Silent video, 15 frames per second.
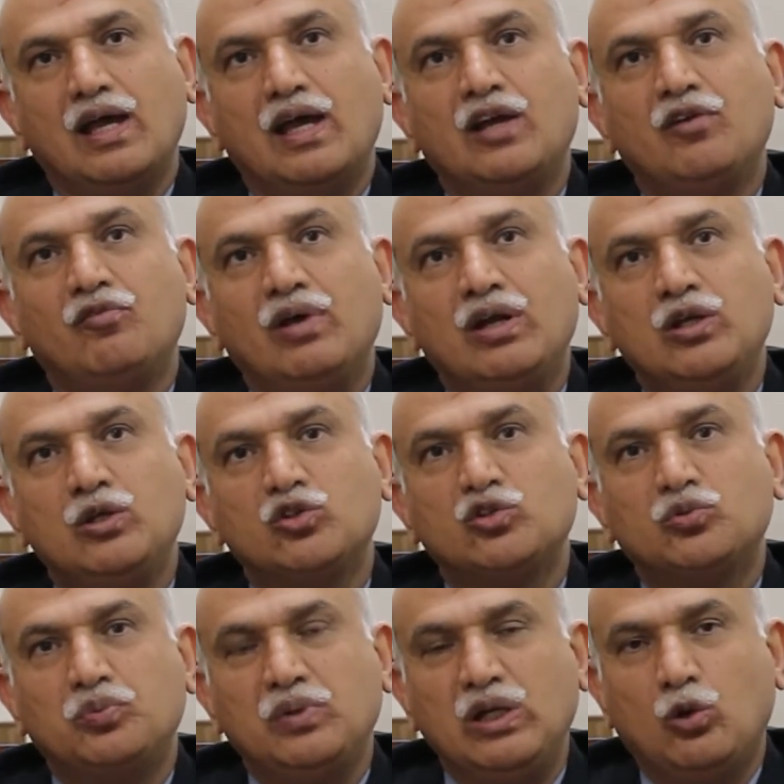And when you
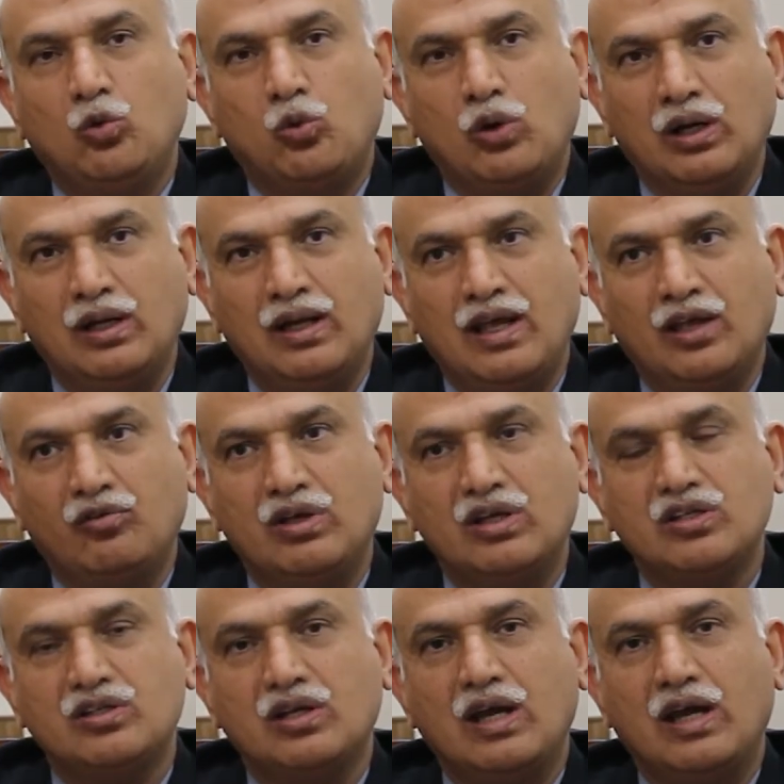speak one
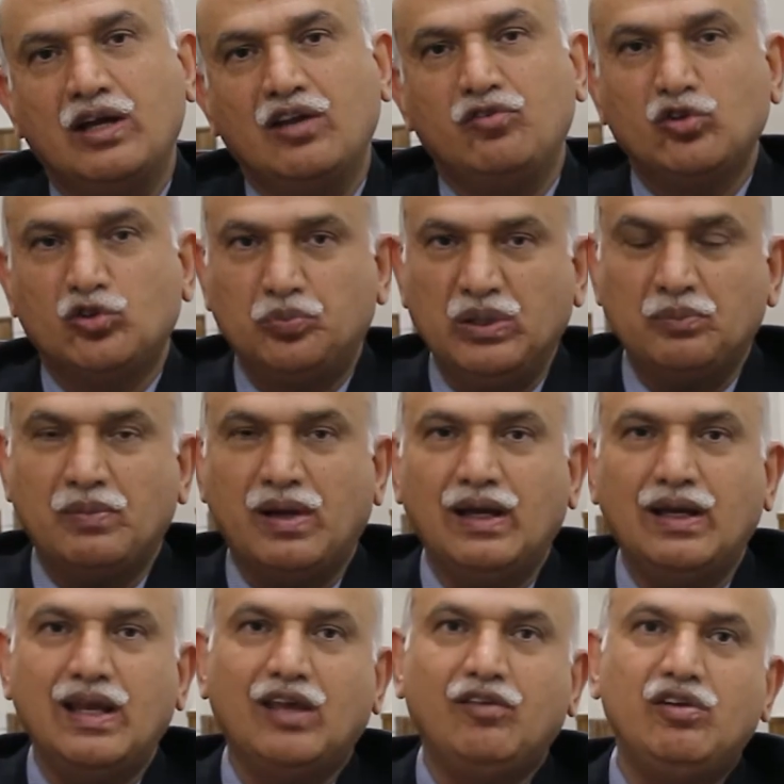language, and if you speak
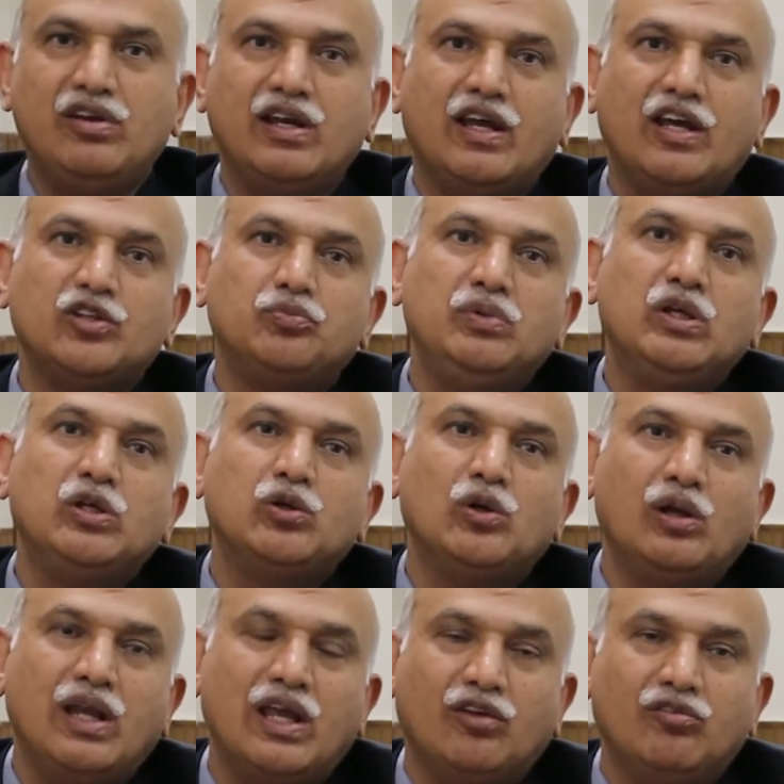my language and I speak
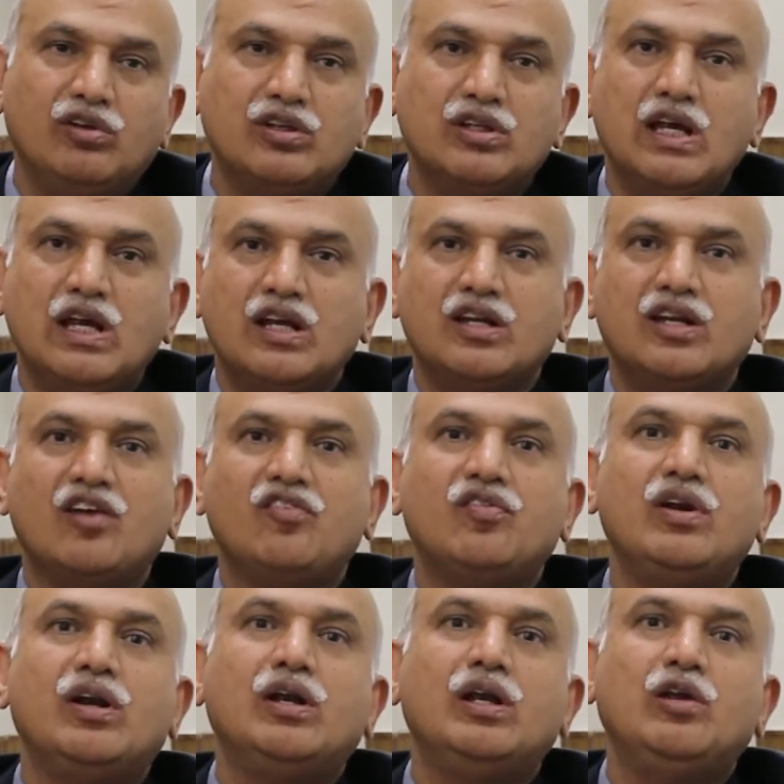your language,
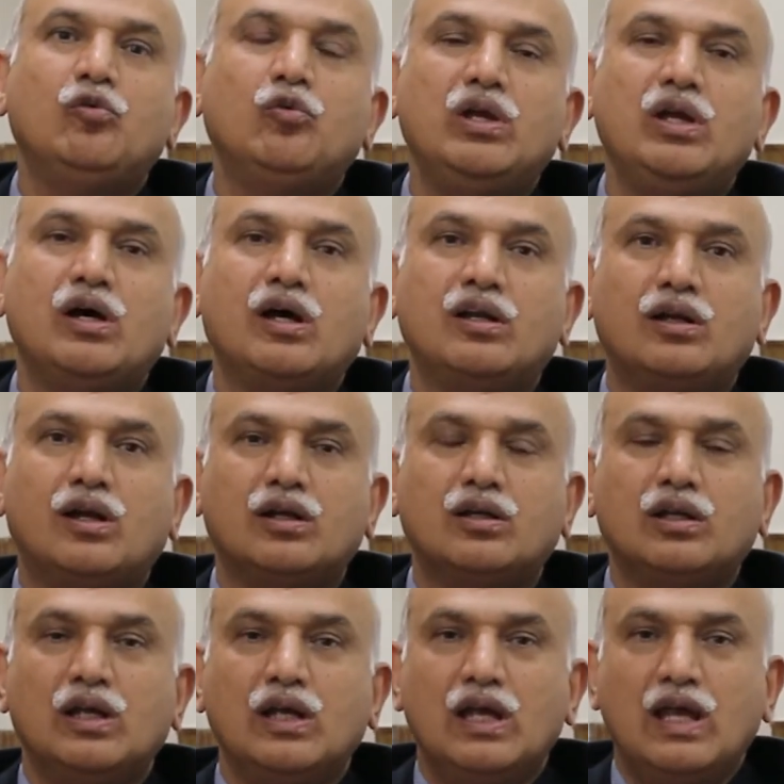definitely we are
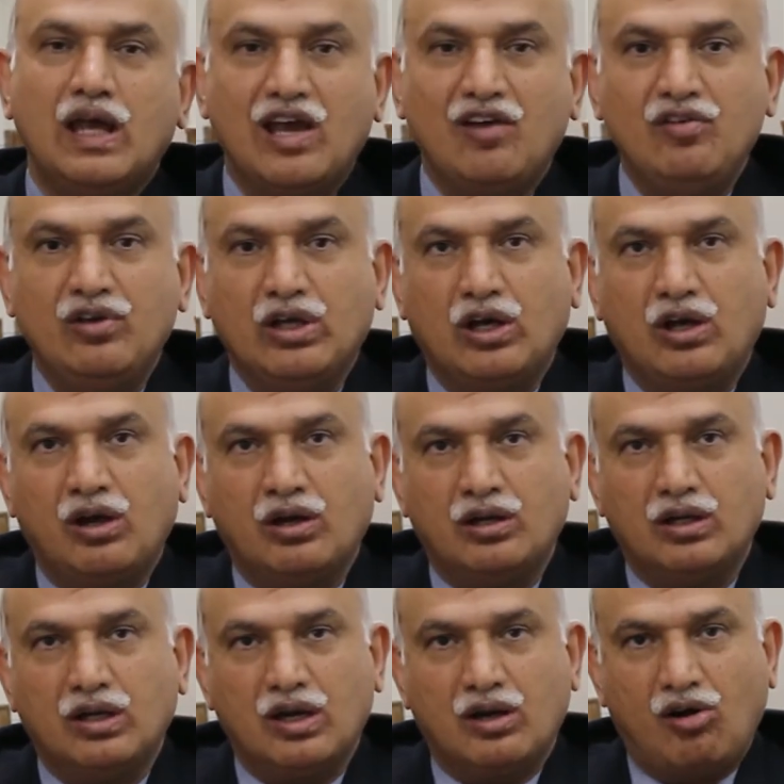not having
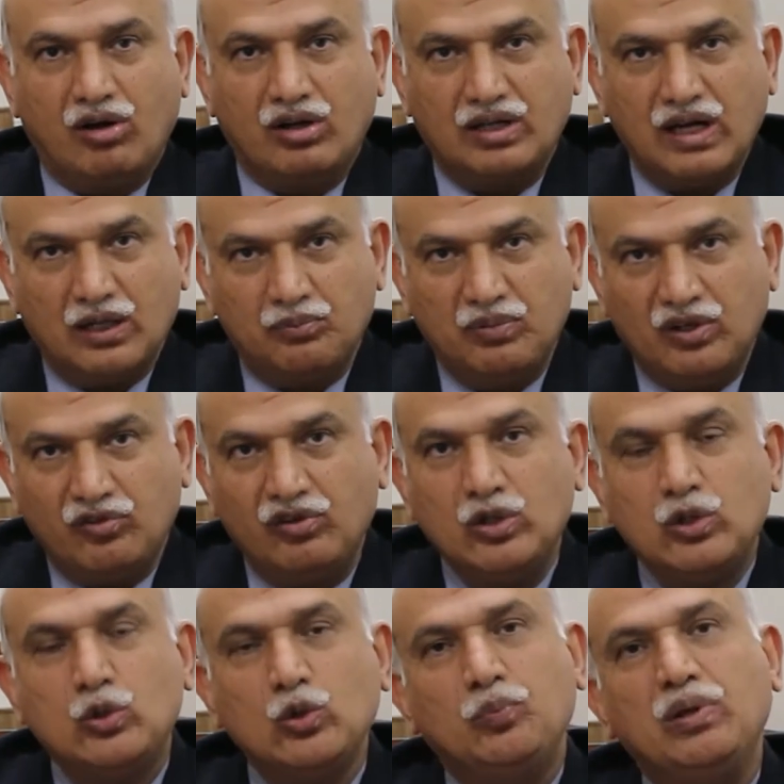a contact
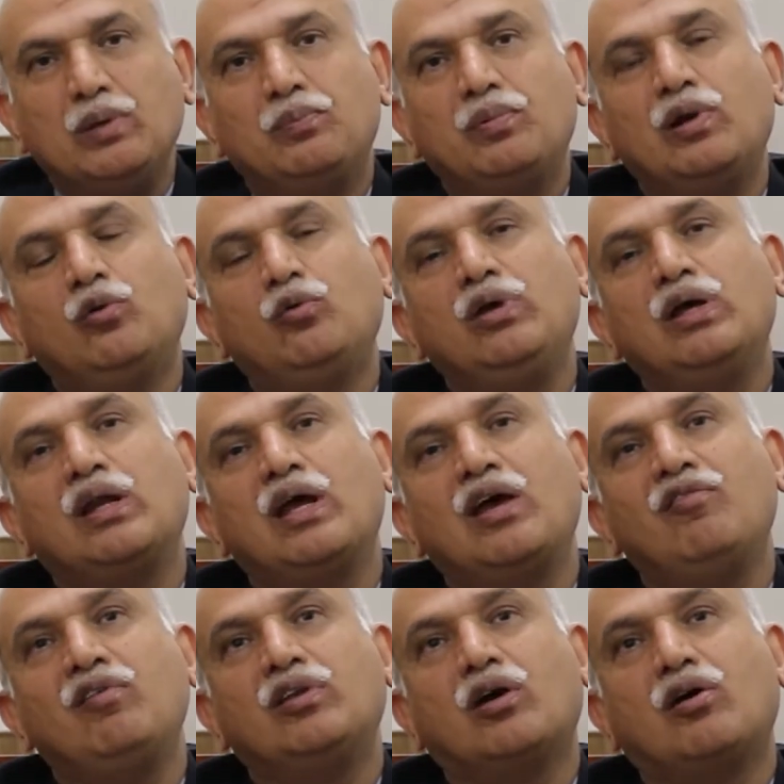between two people, we are
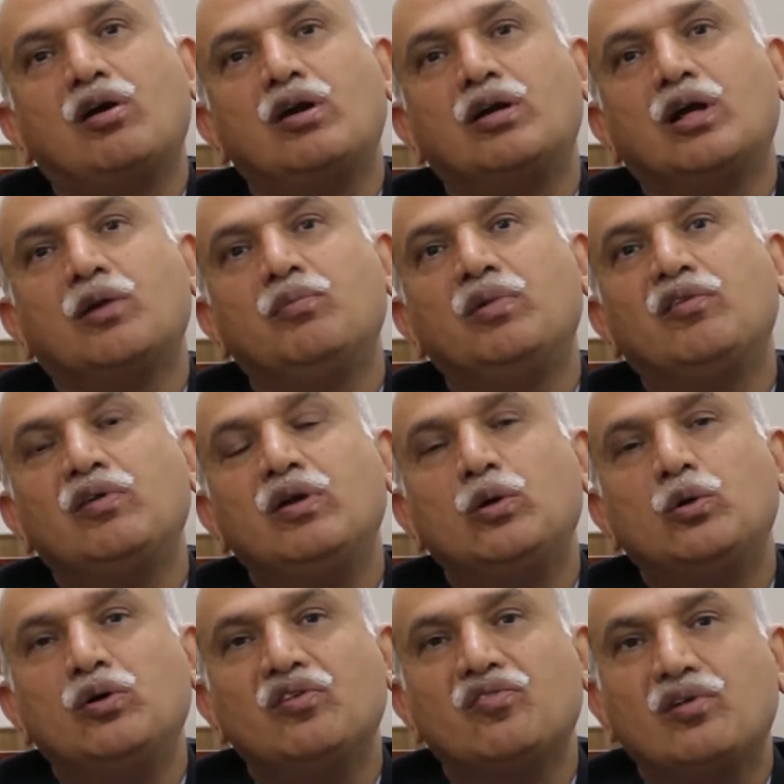having the contact
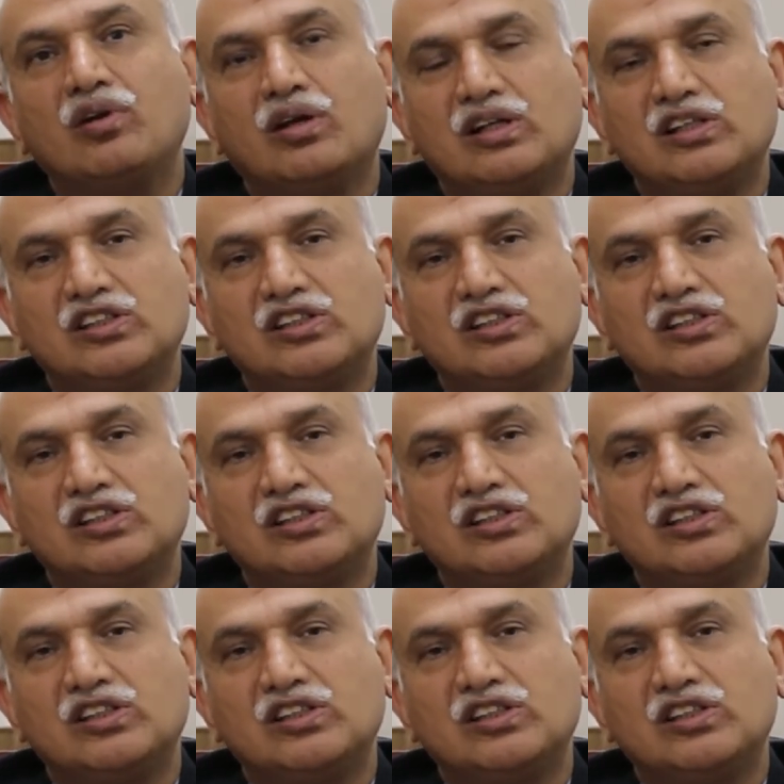between two different